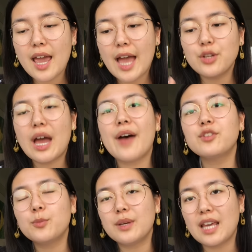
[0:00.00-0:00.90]
and you have
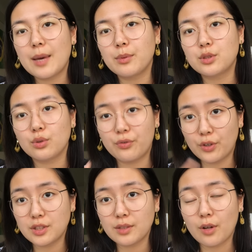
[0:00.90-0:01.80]
to be able to,
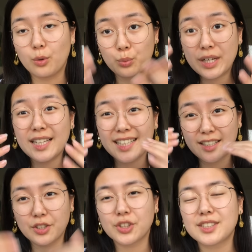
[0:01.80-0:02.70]
first of all, read and
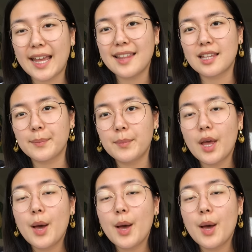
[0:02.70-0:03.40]
understand them,